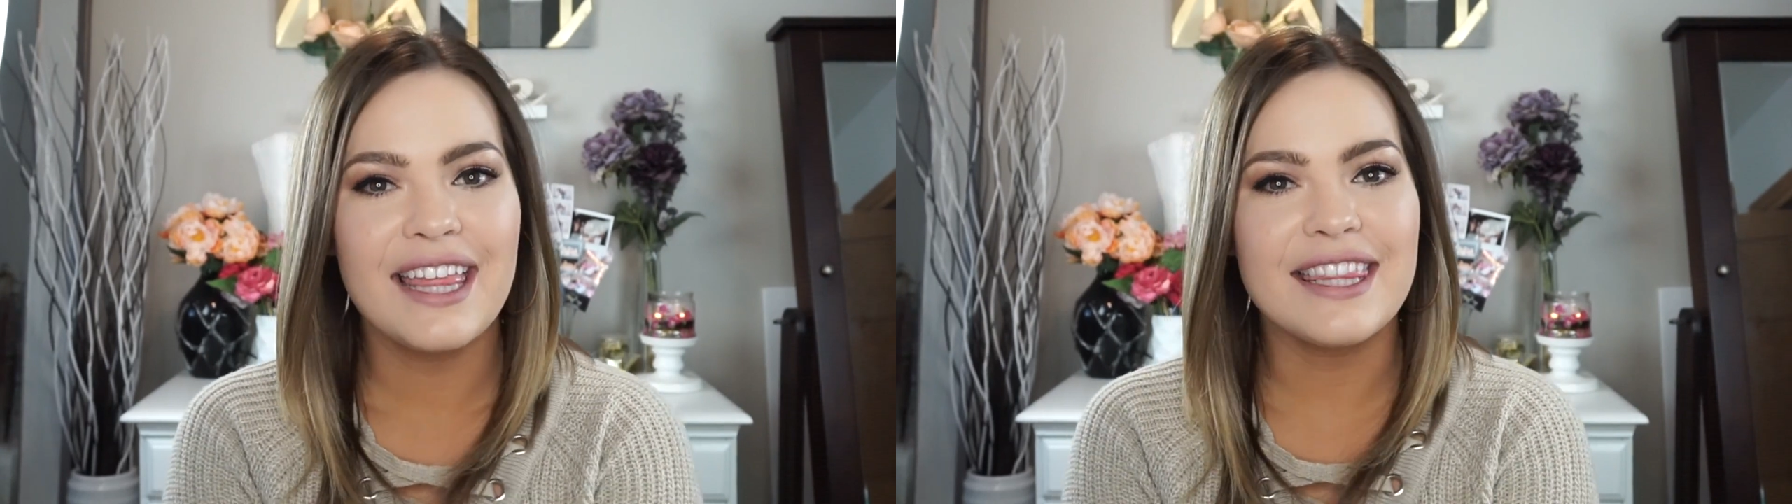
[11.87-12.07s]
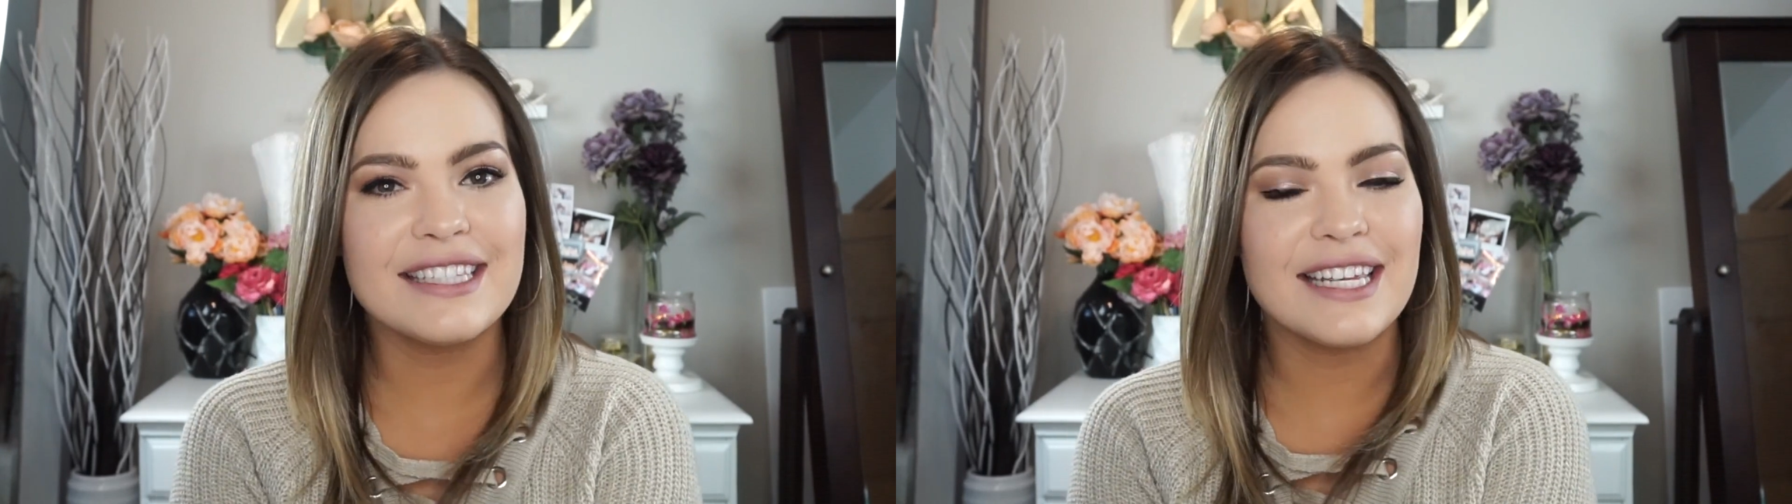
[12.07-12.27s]

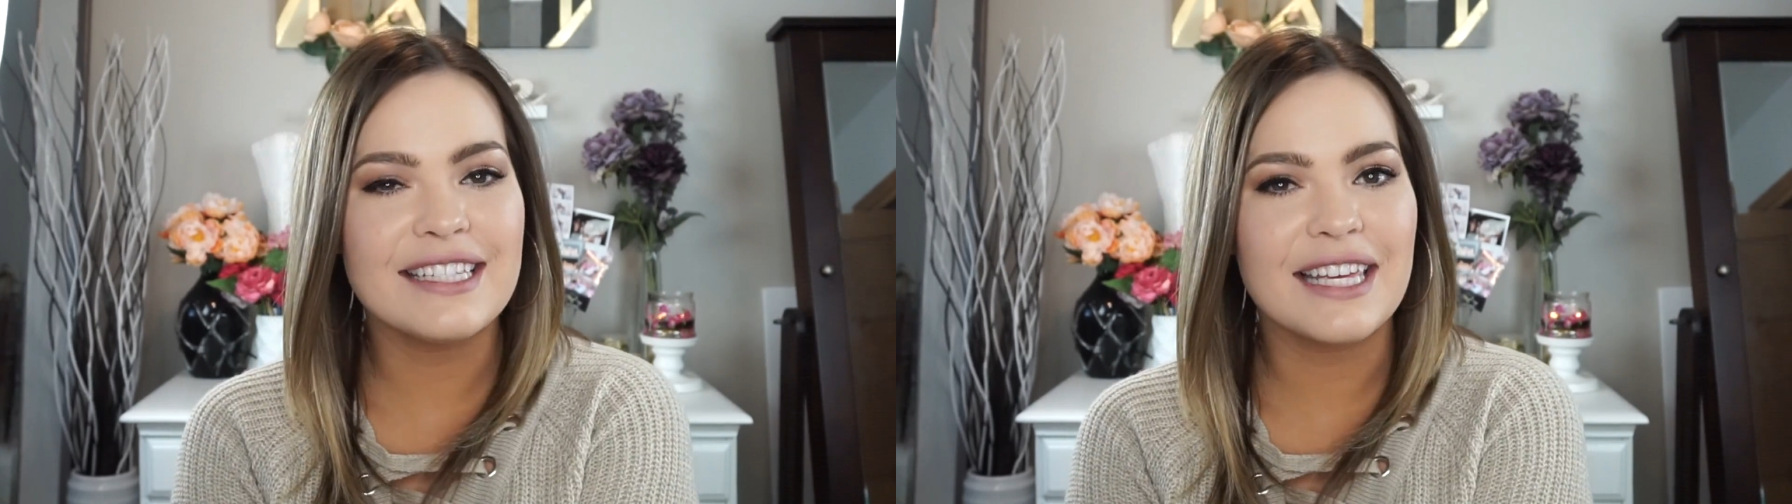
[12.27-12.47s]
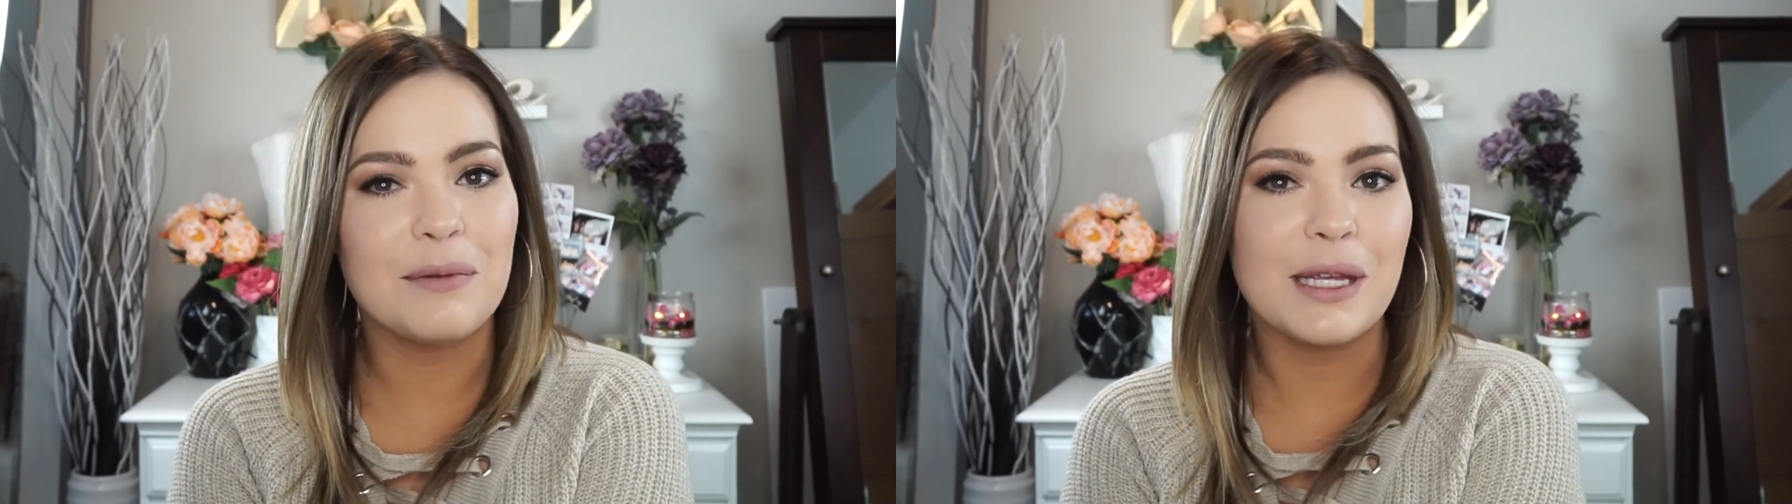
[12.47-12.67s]
This
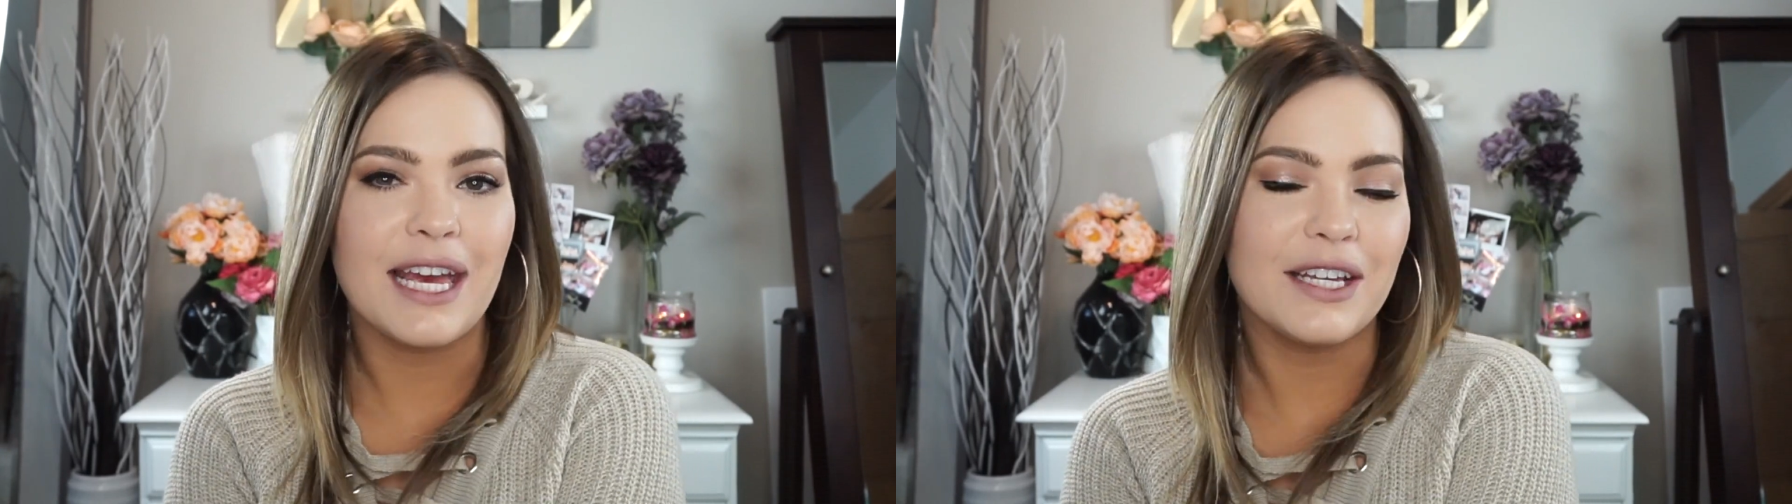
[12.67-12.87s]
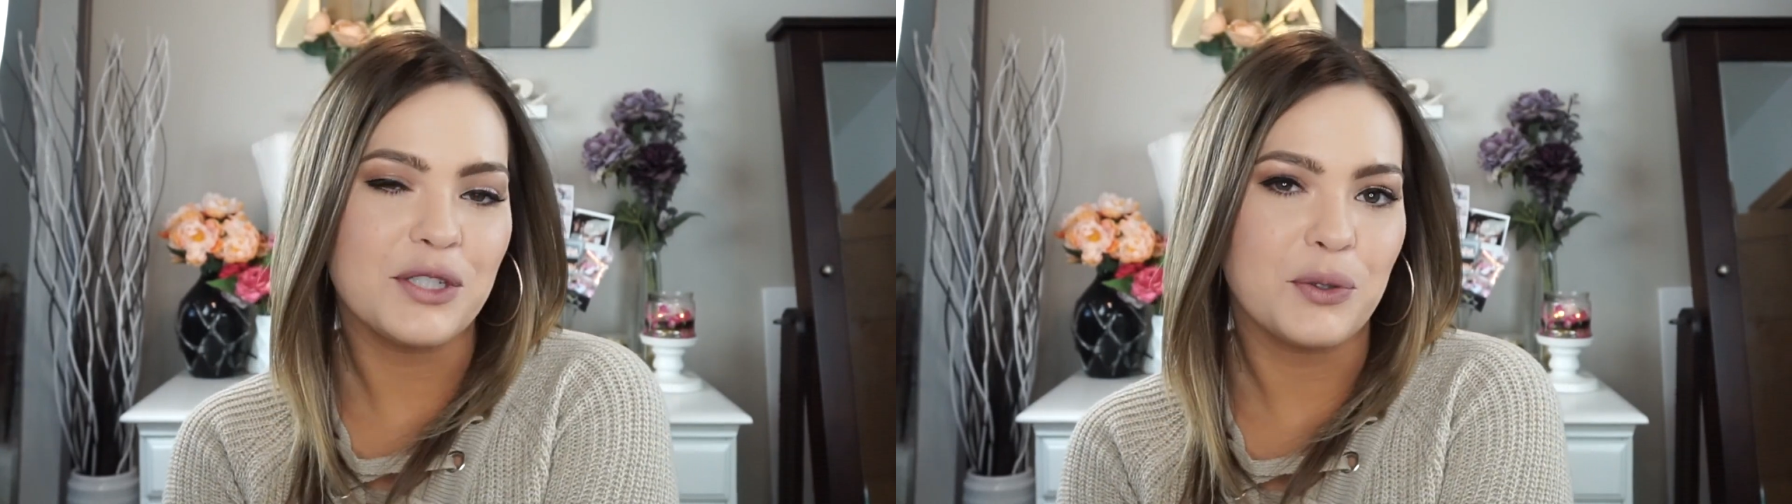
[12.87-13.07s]
is going to be
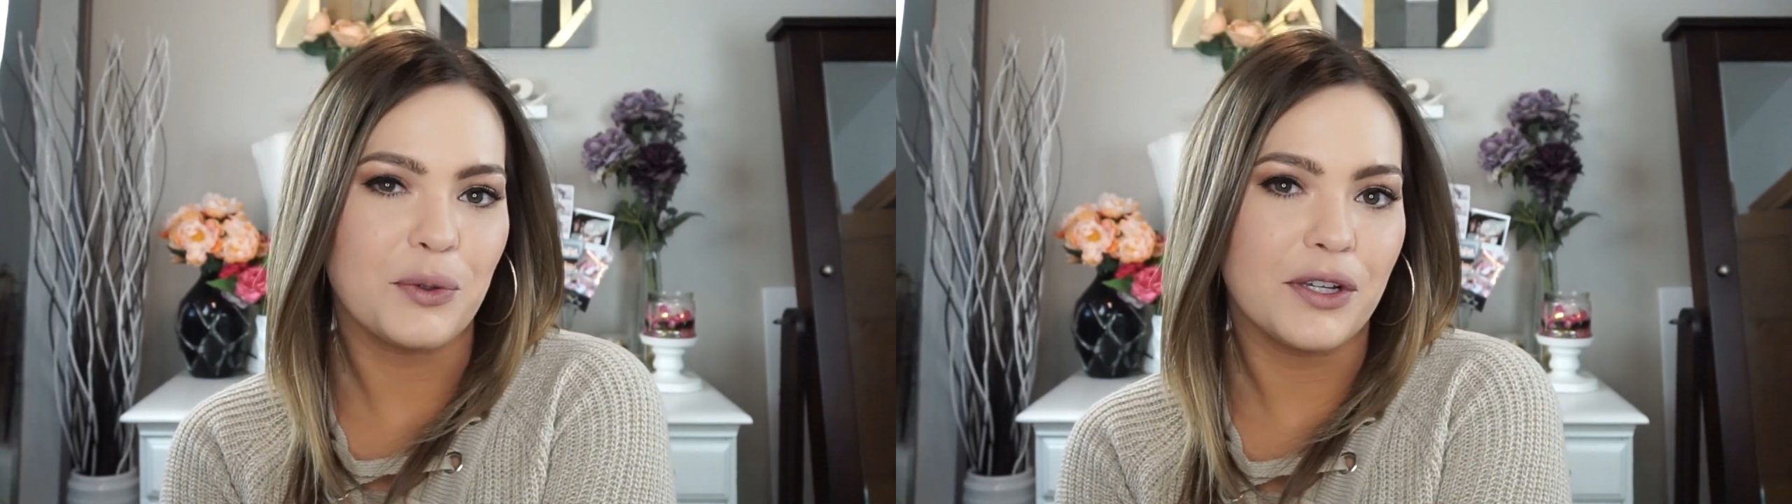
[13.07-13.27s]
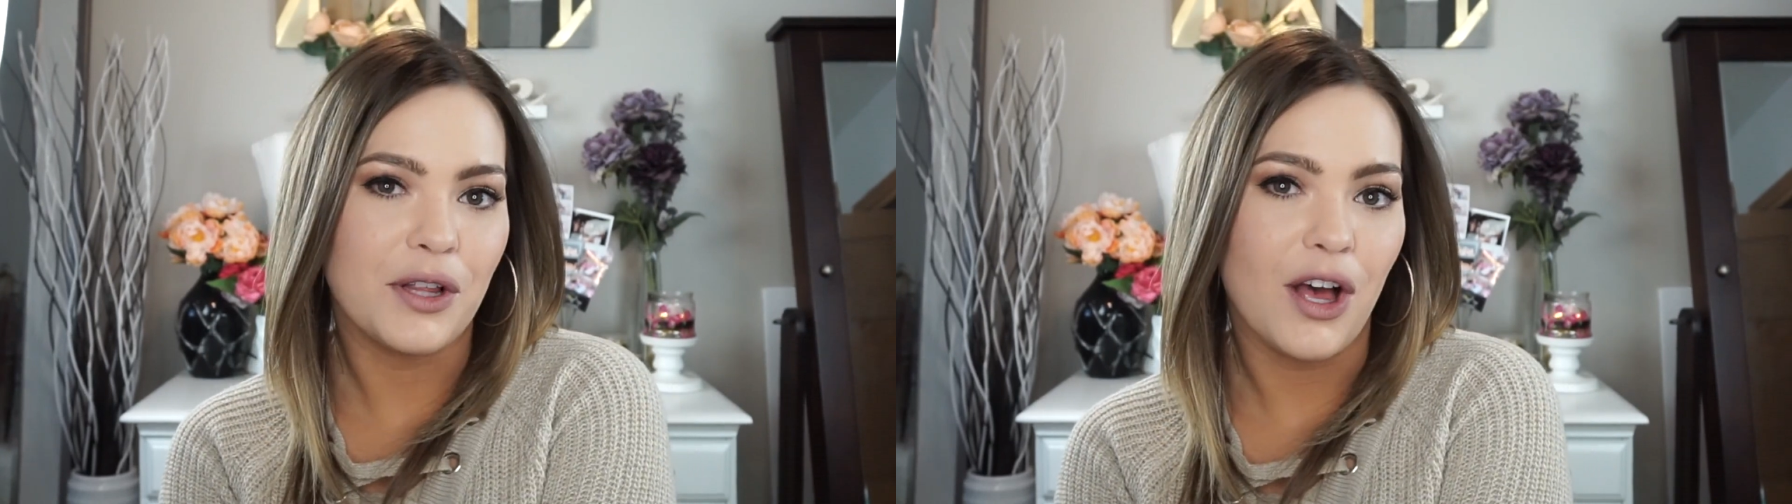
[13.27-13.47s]
a
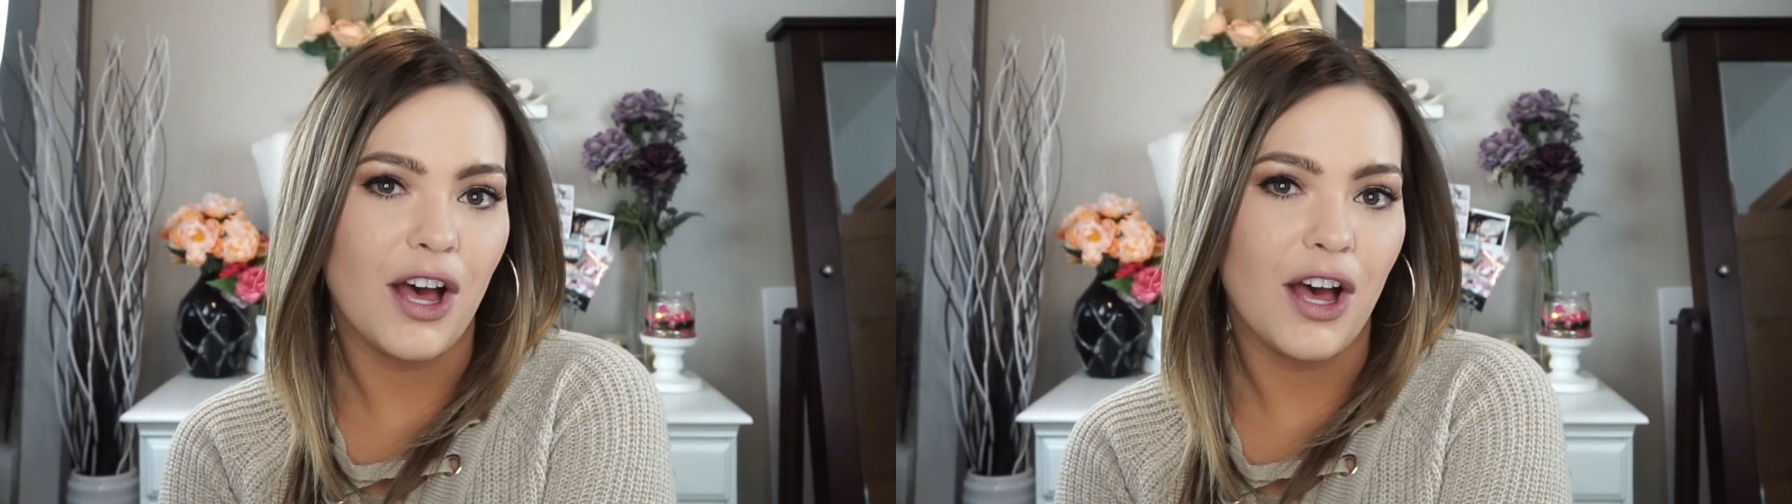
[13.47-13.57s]
tutorial